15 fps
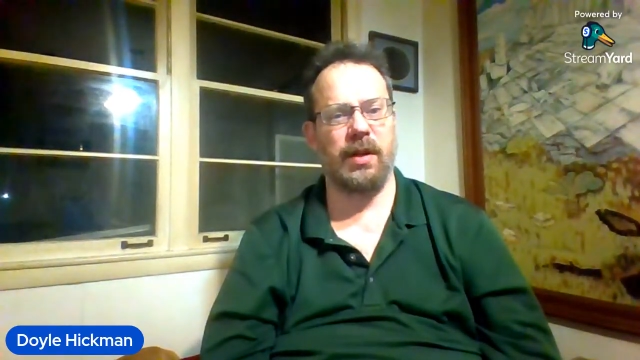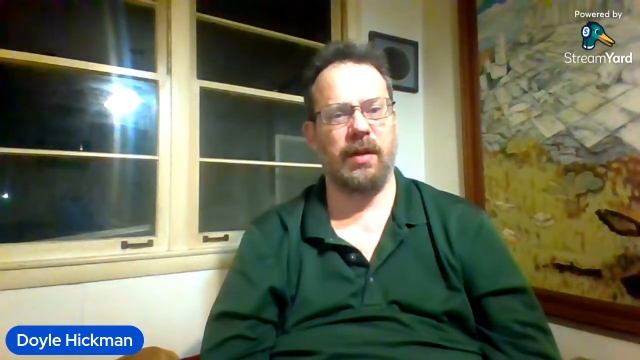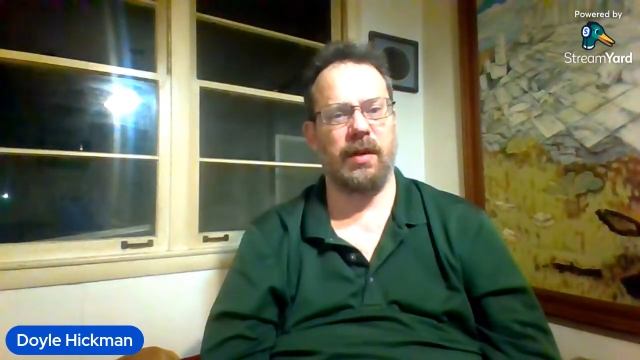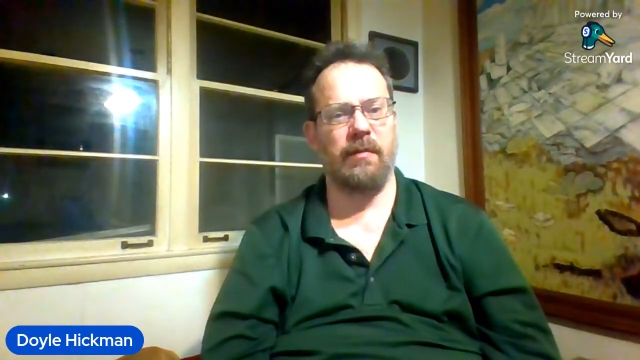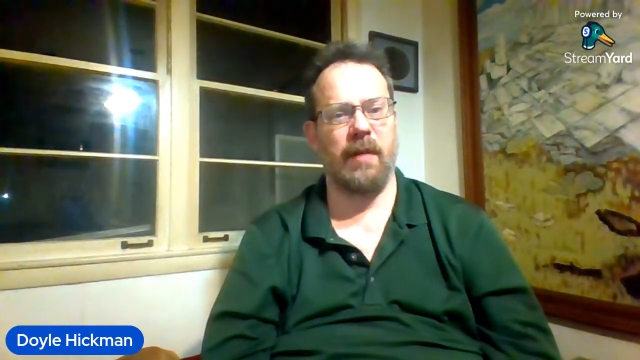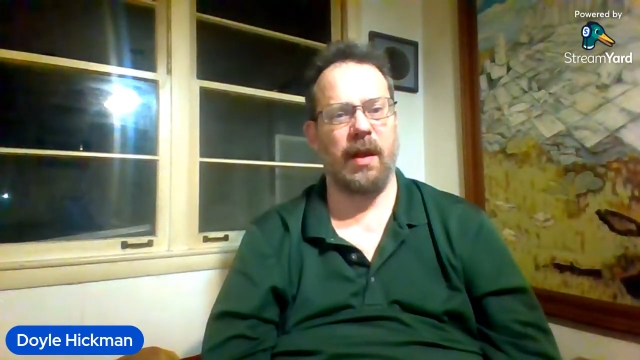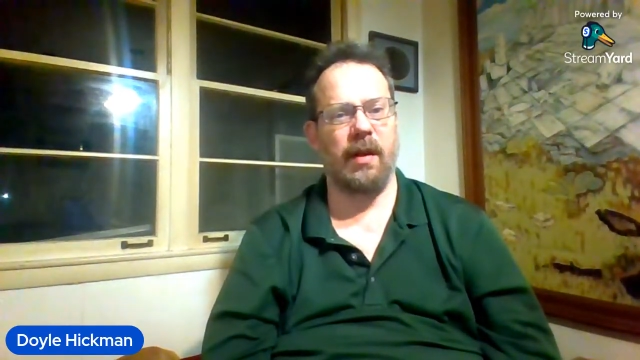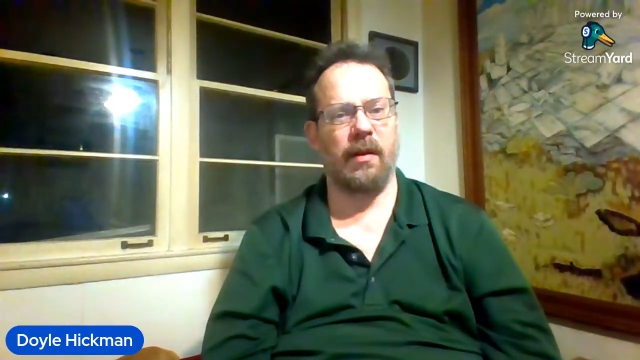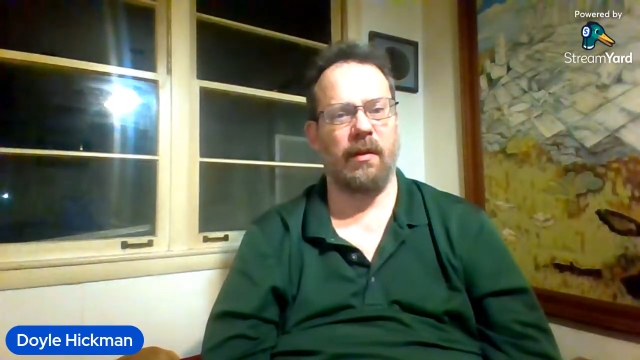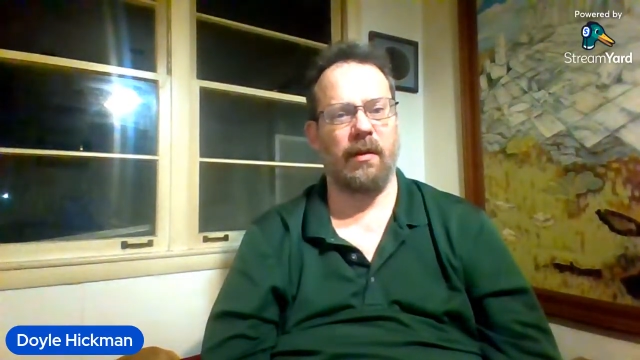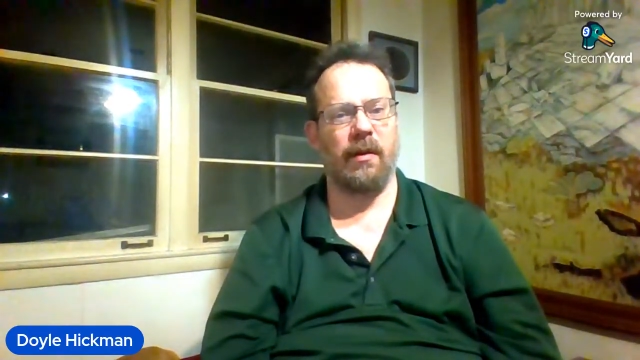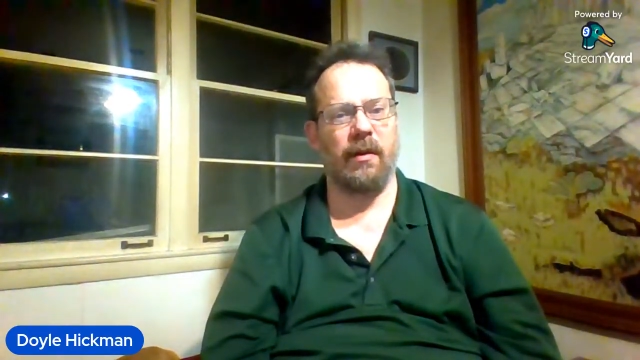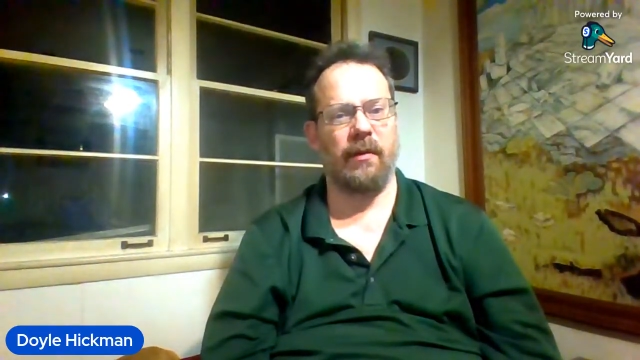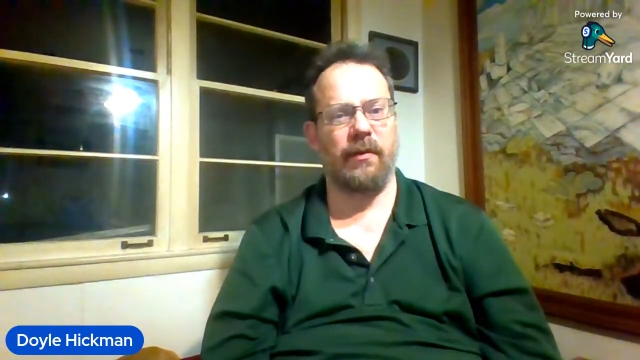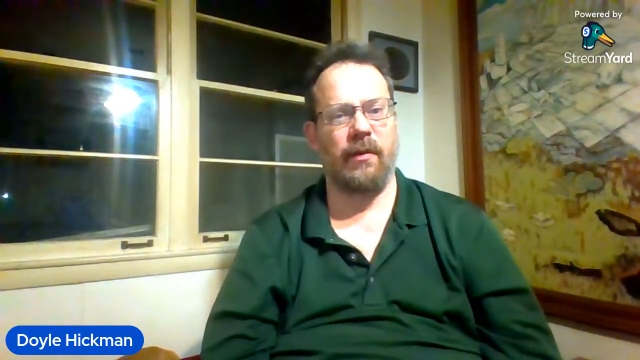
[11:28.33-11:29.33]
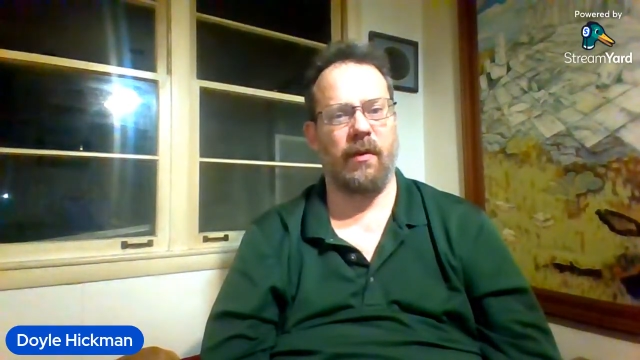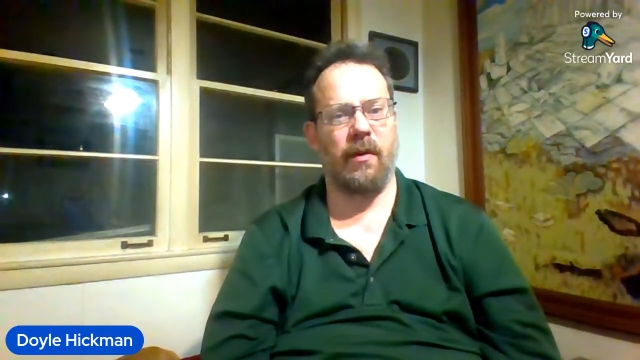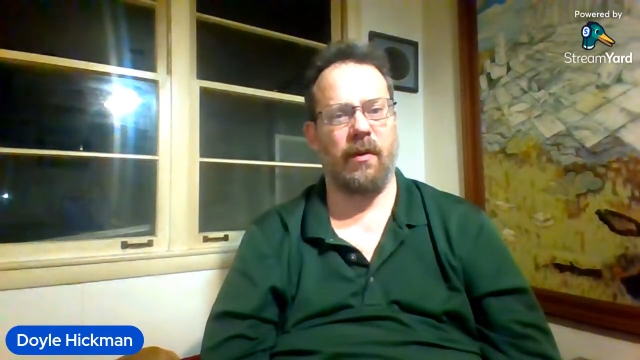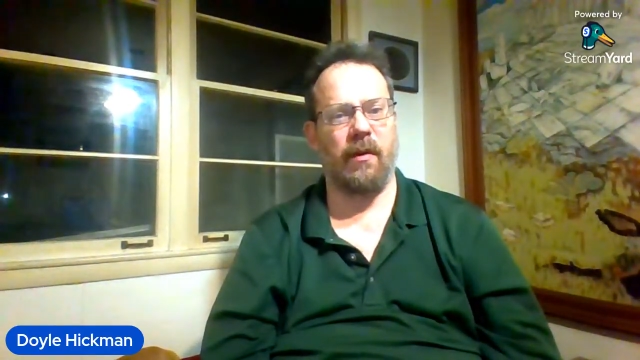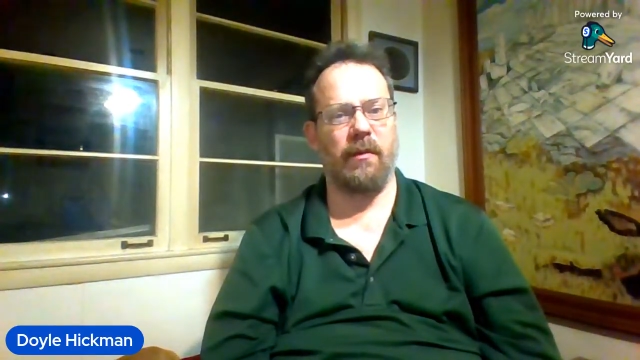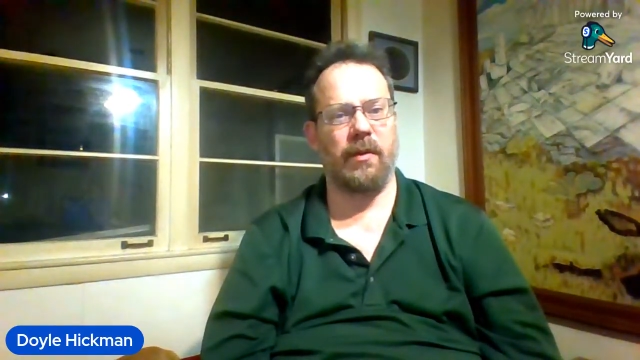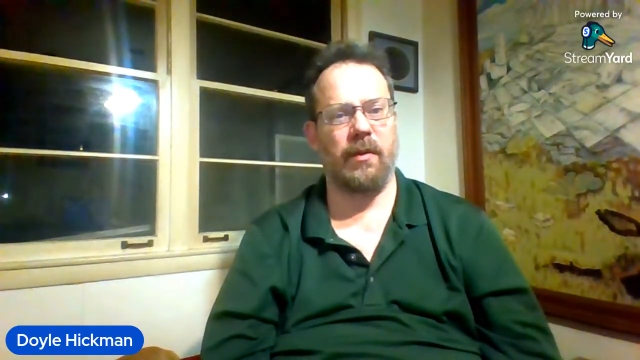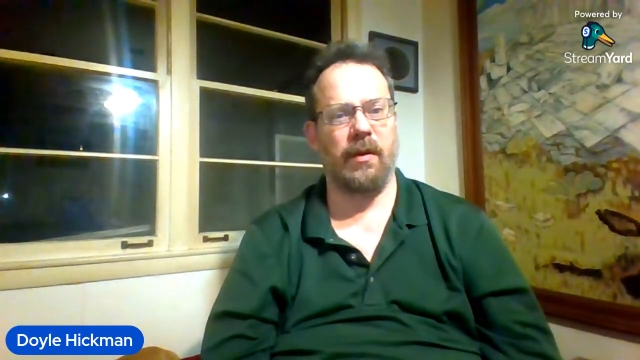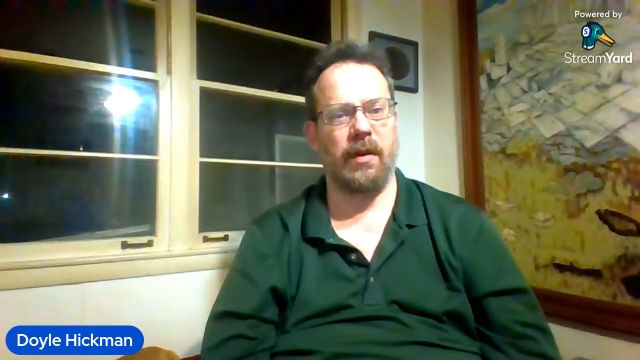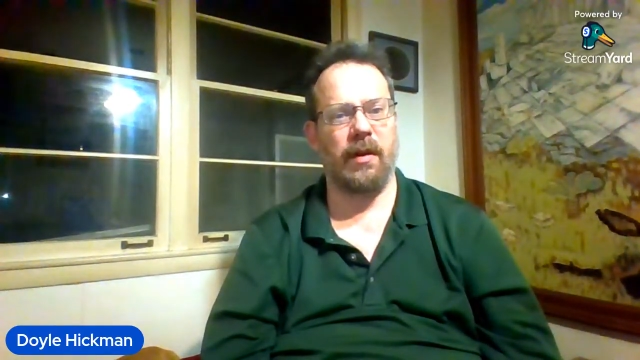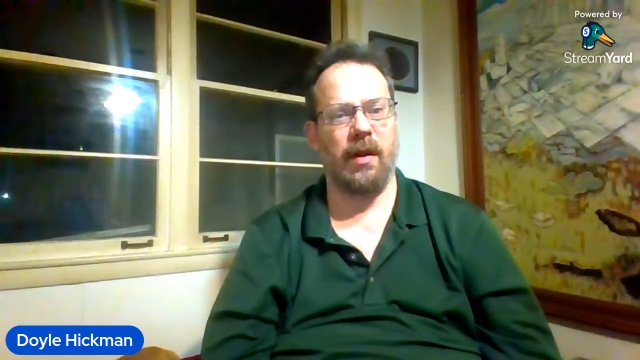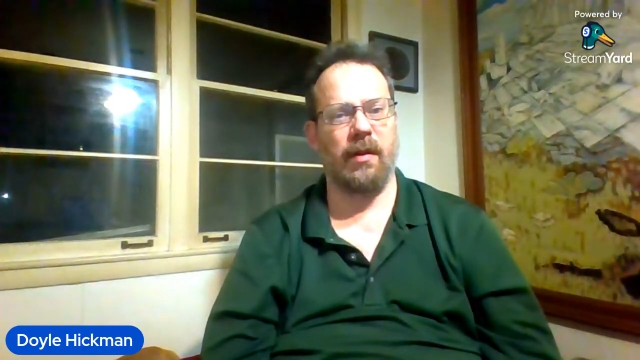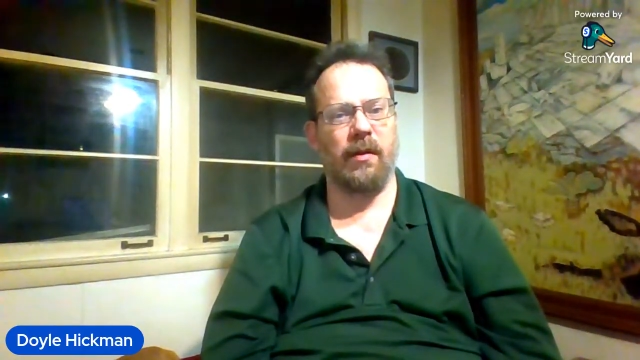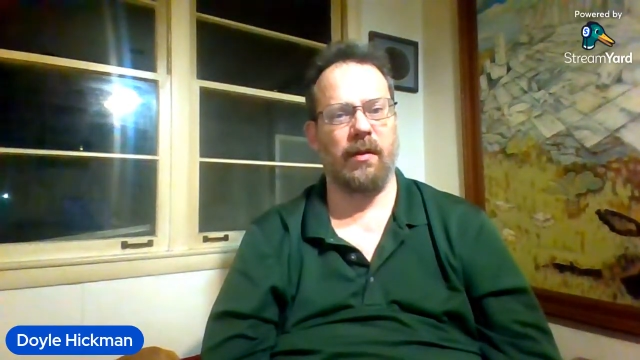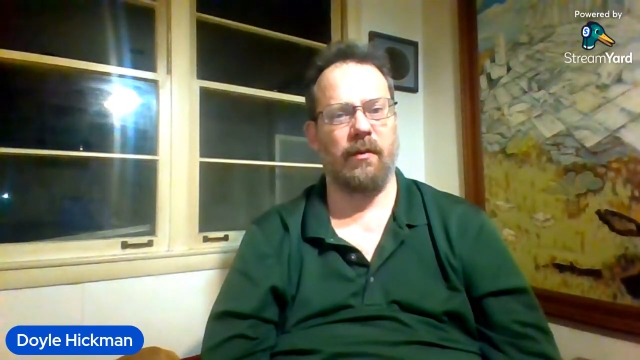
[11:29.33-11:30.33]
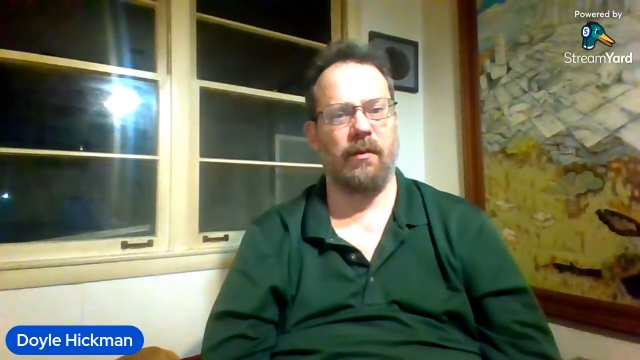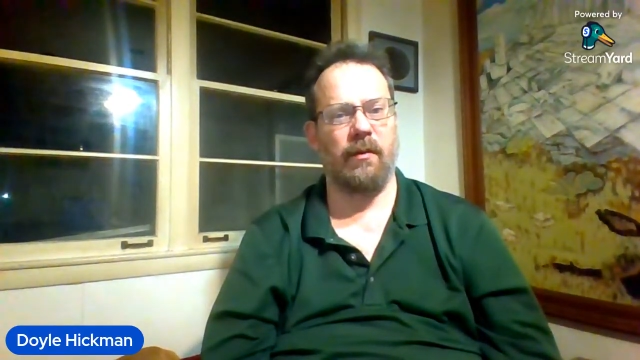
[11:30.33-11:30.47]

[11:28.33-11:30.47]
metal on the form to another